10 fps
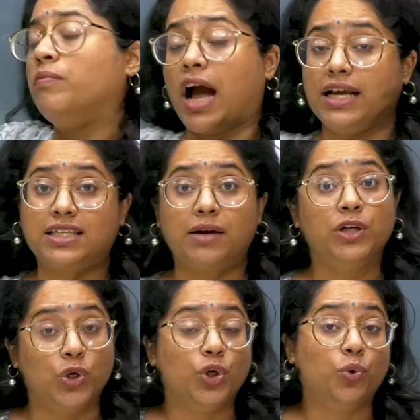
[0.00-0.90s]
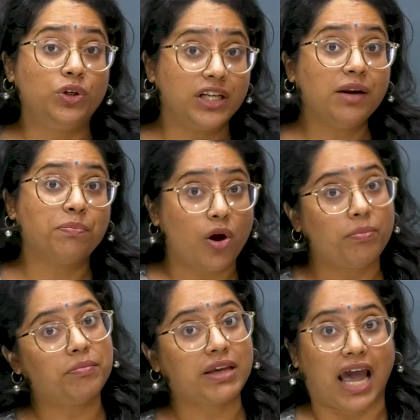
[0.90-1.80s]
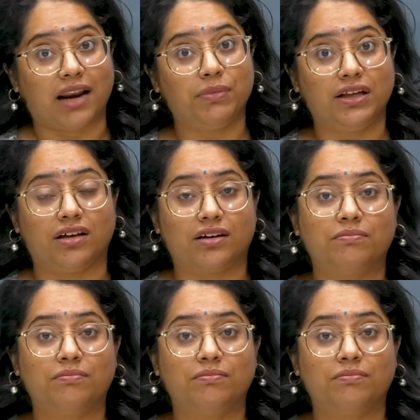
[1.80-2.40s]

I said nutrient problem can be there.